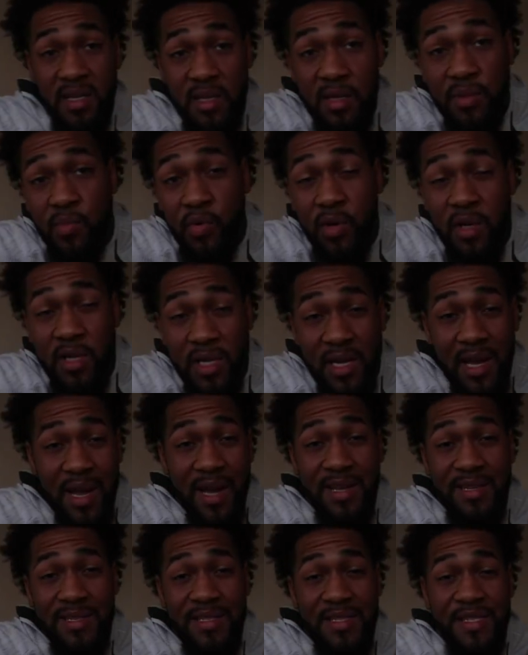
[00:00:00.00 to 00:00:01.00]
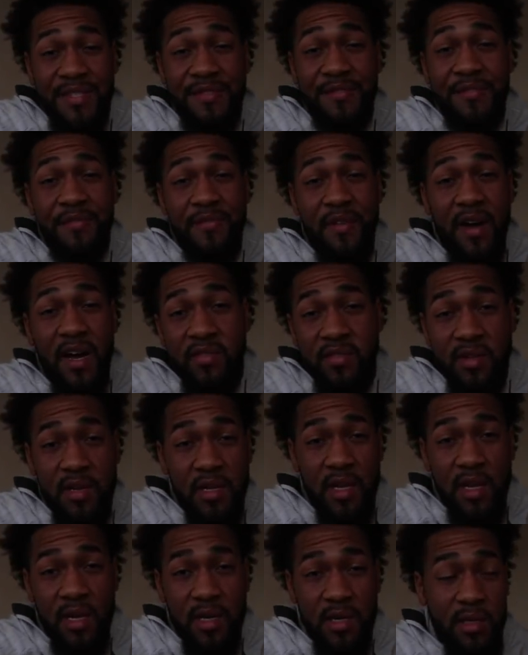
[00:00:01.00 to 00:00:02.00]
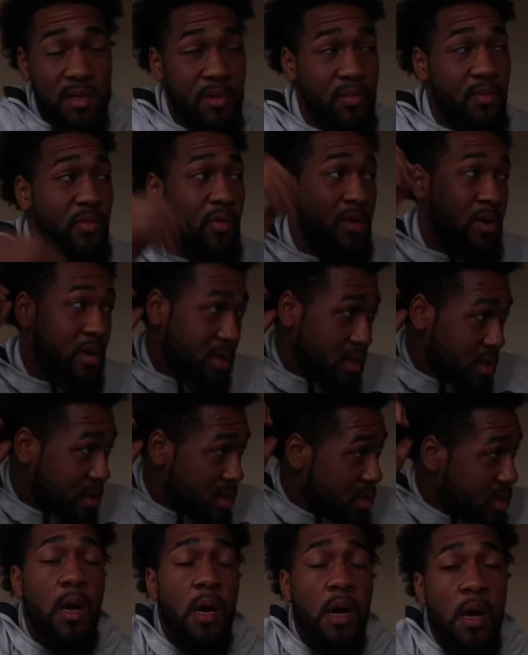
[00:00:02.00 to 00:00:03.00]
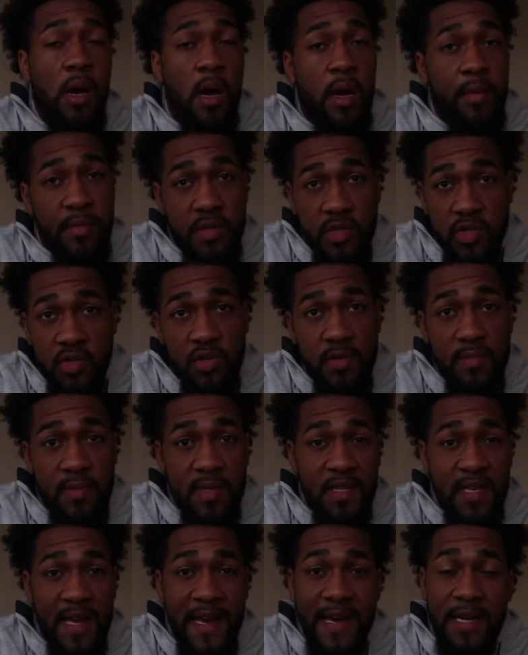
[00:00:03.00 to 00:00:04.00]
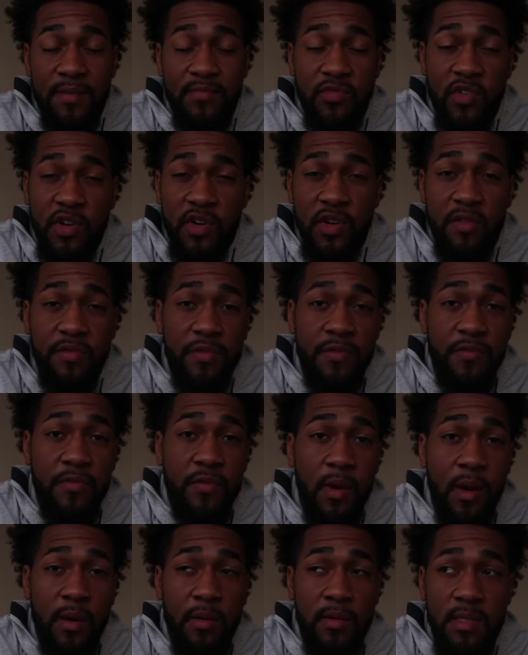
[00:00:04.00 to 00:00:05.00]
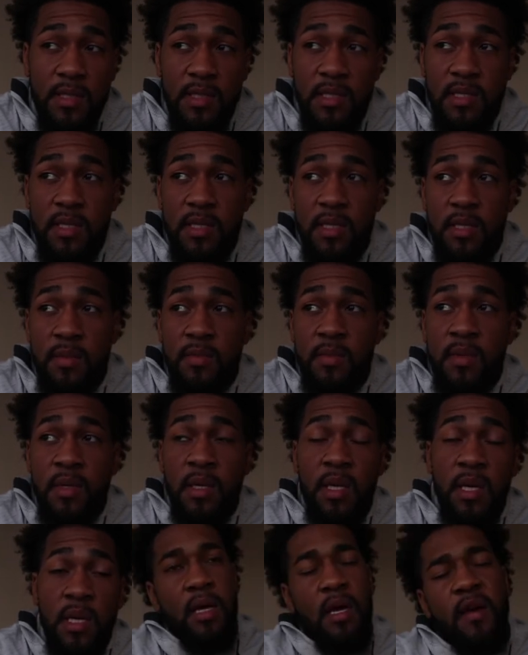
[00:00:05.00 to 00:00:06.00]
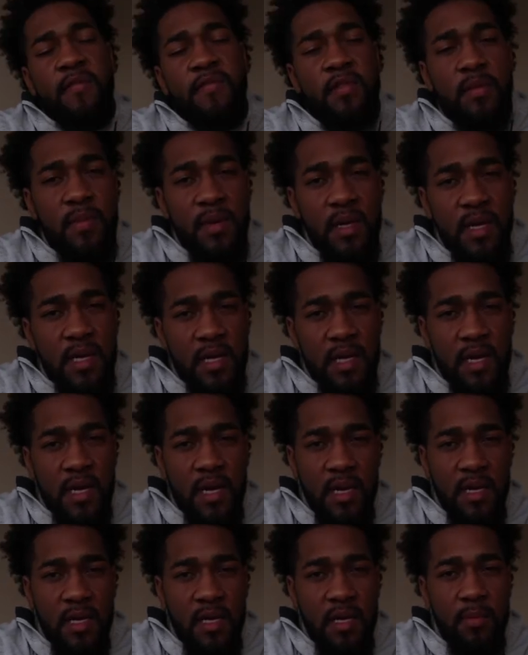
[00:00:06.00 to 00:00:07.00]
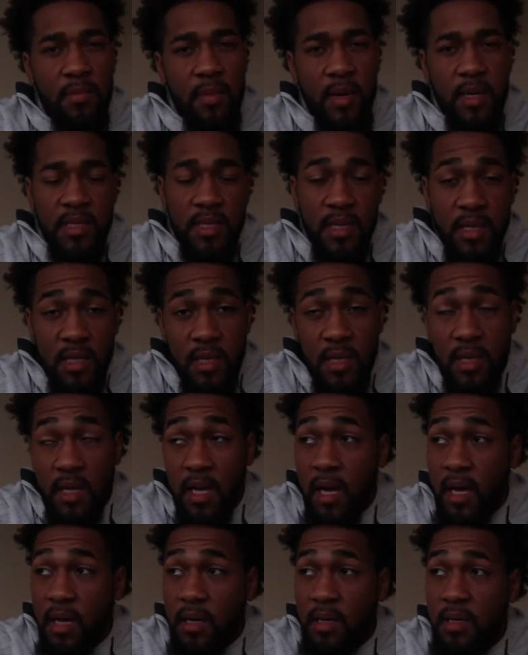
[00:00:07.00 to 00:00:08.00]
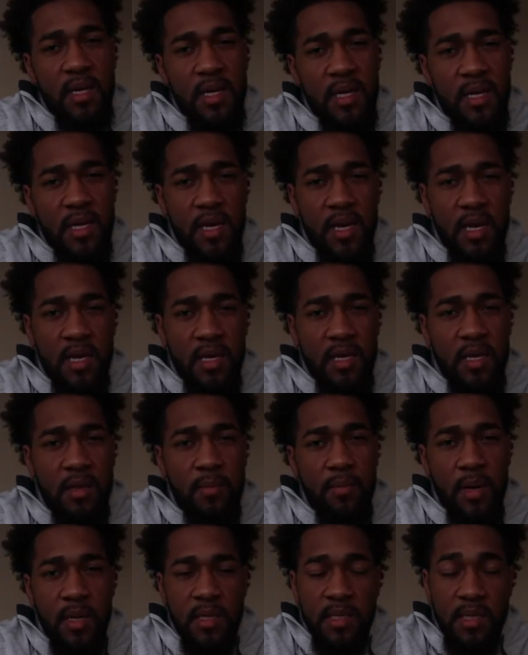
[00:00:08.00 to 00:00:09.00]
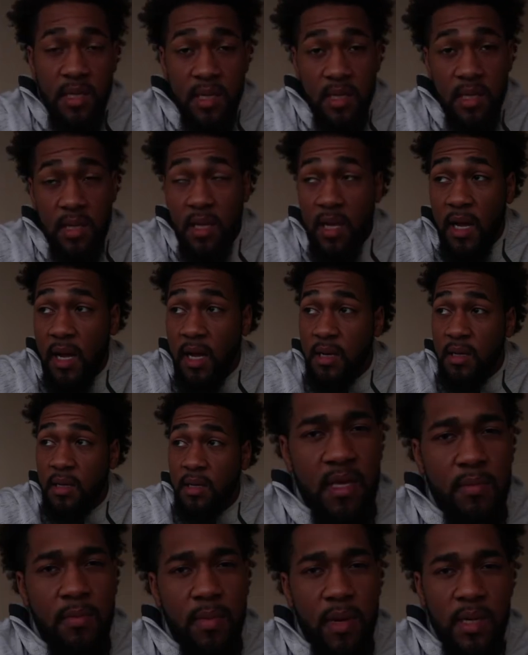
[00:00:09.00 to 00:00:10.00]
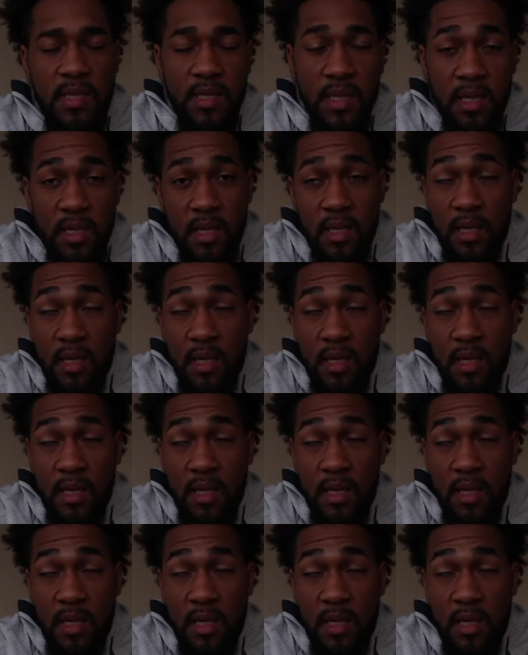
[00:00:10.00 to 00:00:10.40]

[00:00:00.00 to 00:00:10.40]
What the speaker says: Good morning, guys. It's 5 o'clock in the morning. I'm extremely tired. I'm running off for 4 hours of sleep. Have to be to Connecticut by 10 o'clock. Be to Connecticut by 10 o'clock. Get by 10